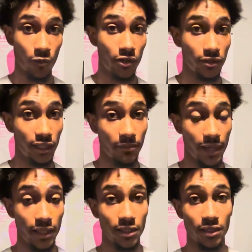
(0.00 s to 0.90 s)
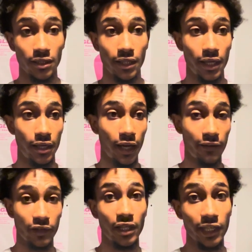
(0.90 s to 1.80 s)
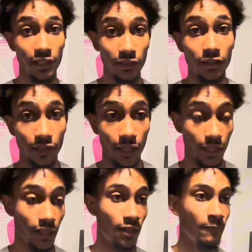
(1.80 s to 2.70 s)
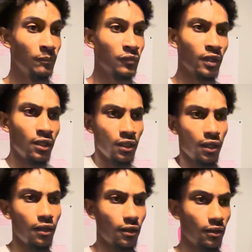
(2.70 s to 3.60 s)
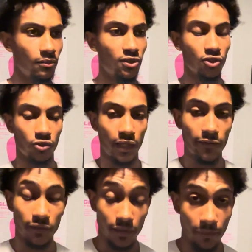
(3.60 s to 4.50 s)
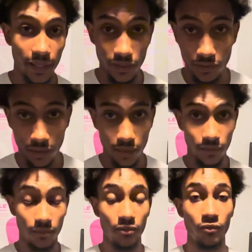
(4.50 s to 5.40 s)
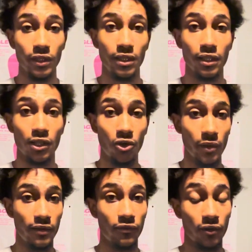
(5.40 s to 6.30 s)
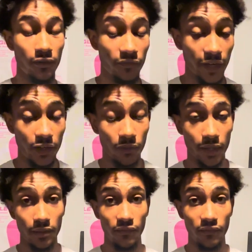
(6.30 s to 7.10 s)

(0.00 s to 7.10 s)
WeatherTech mats that I've cleaned look like. So after the mats are done, we then go in for our final round of